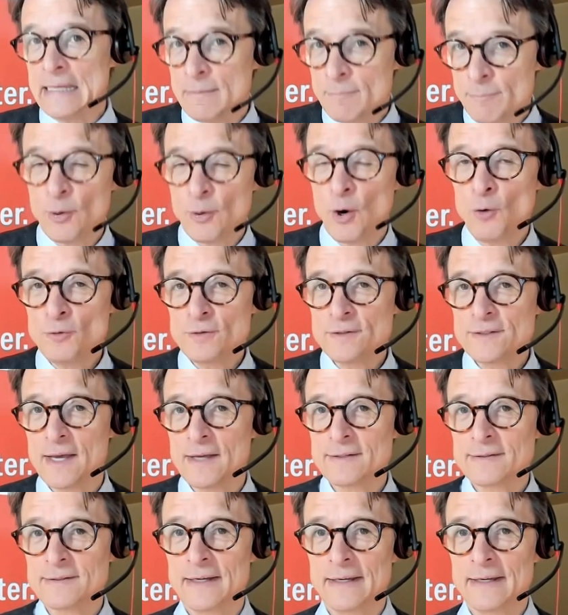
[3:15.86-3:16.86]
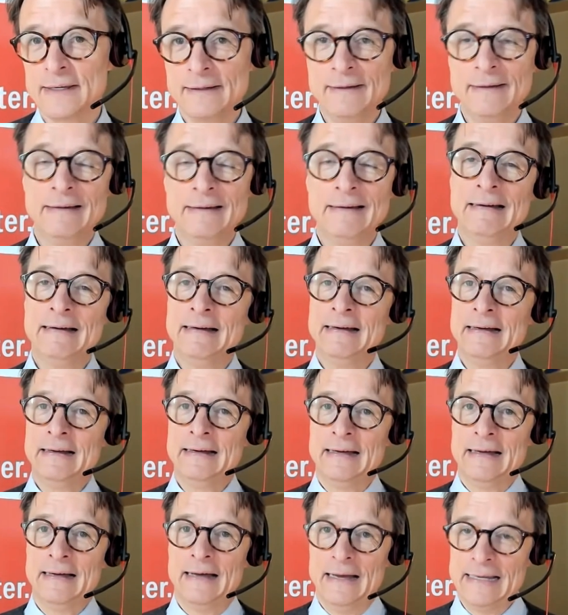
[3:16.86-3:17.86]
in processing,
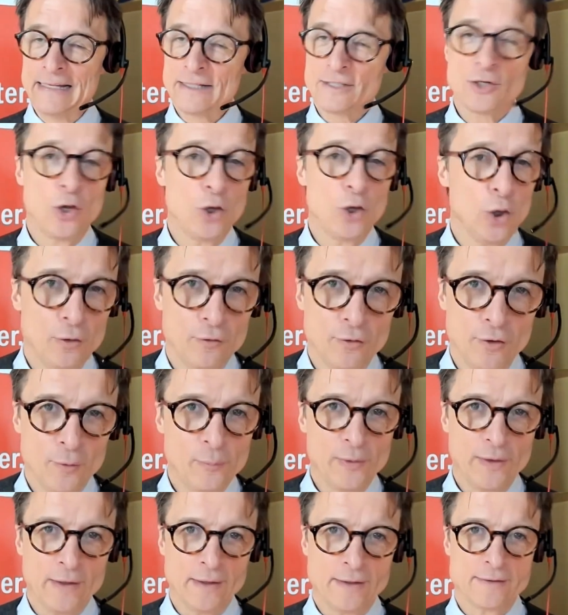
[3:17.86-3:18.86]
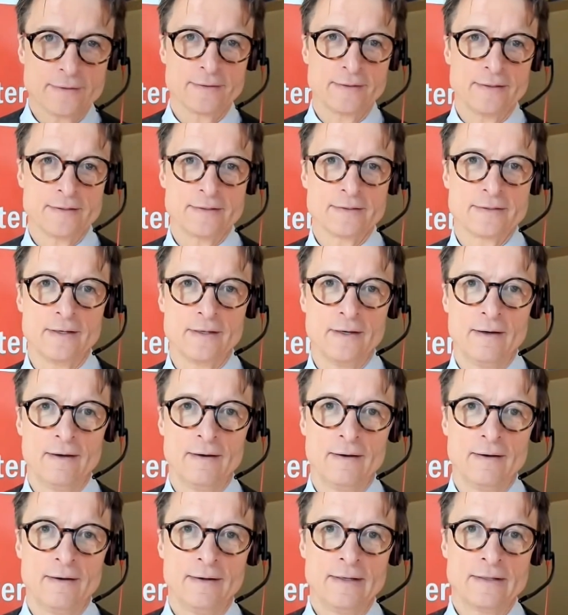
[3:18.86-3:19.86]
it's all over the place. It's
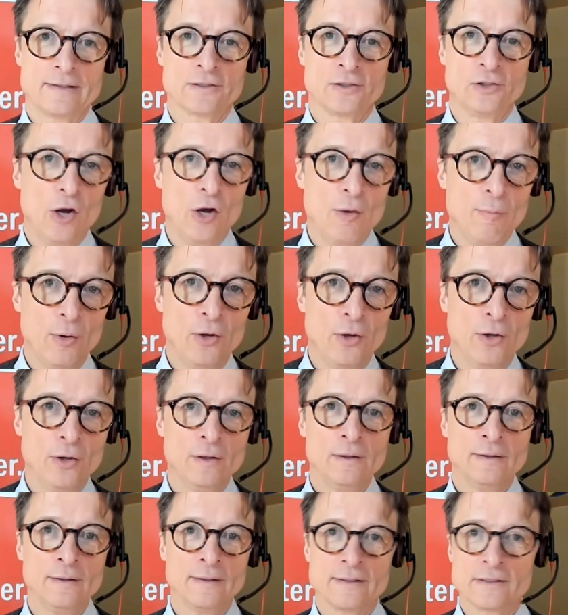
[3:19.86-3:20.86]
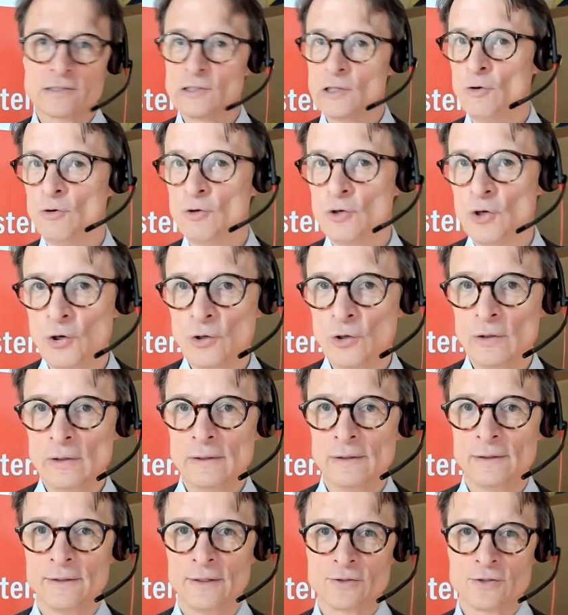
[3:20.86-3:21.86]
uh, it's global, it's
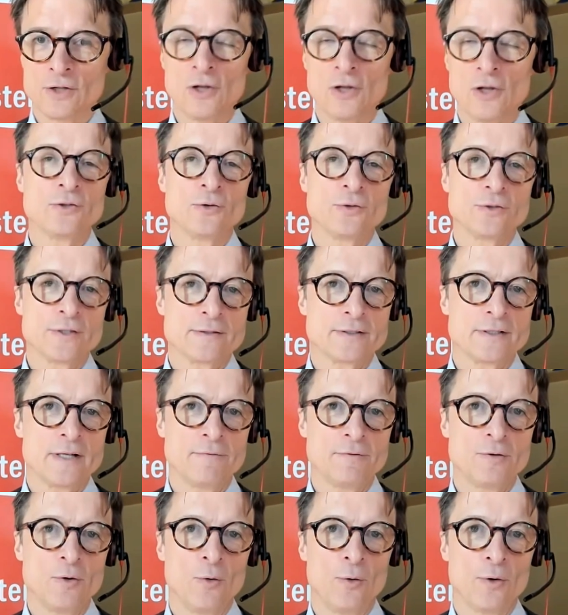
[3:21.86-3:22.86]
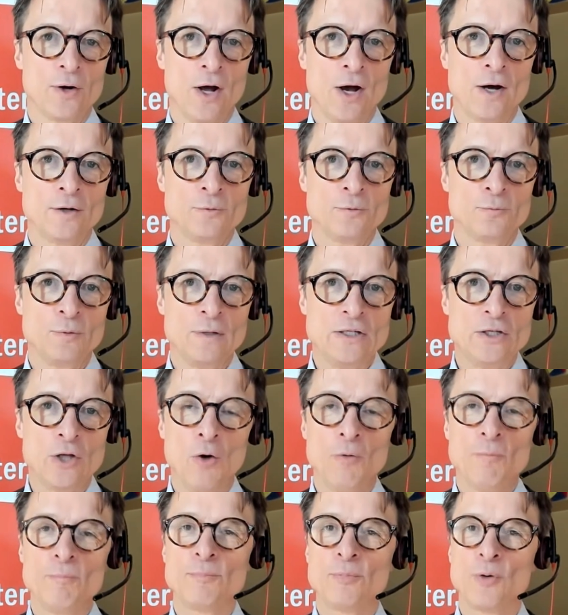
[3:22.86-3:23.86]
local. There's all sorts of stuff going on. We
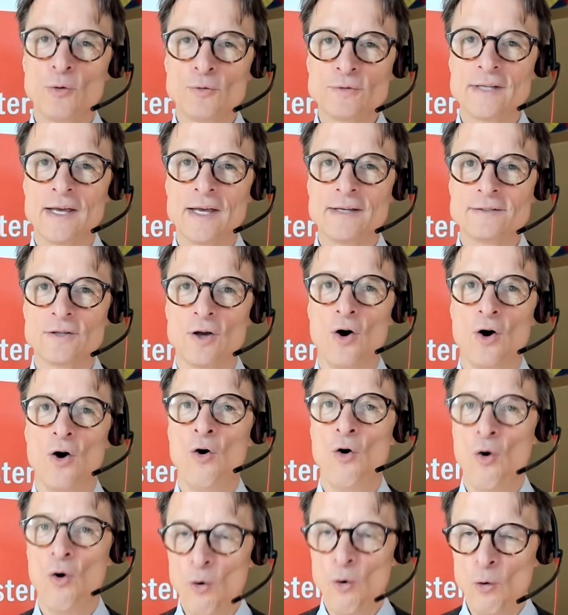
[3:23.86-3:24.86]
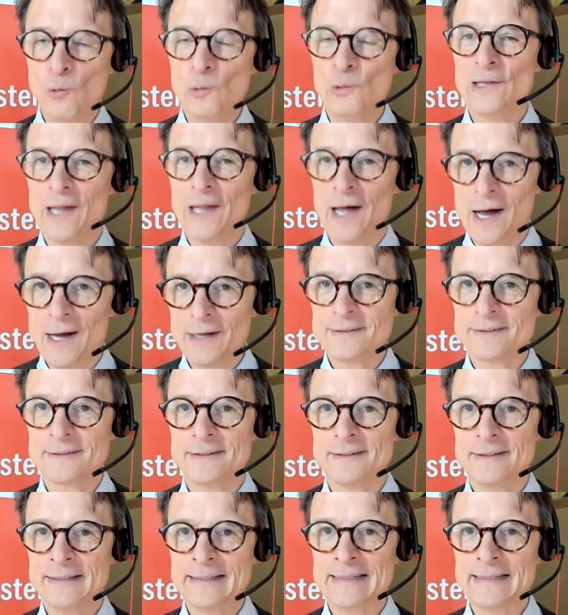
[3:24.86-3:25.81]
don't process a whole lot